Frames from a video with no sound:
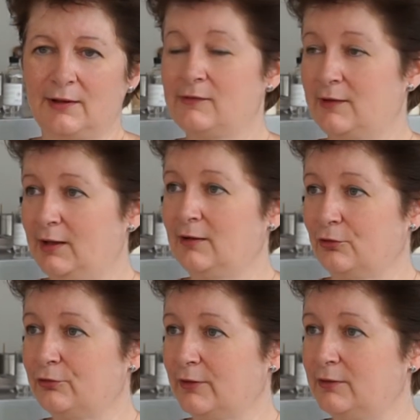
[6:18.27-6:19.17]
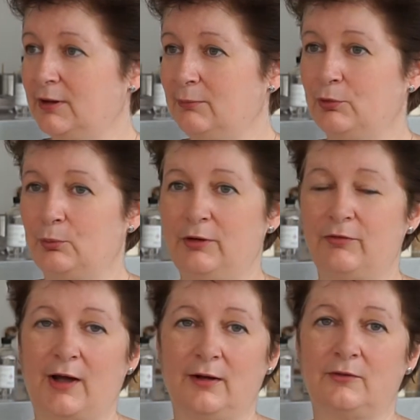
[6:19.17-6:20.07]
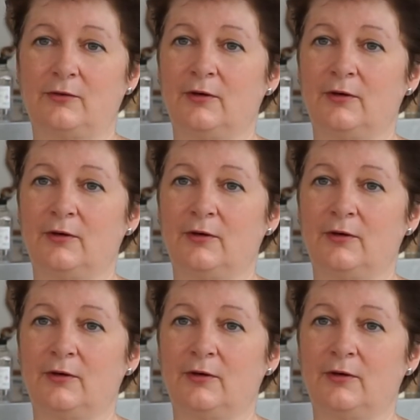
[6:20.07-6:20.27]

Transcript: That's taken a lot of funding, but we've had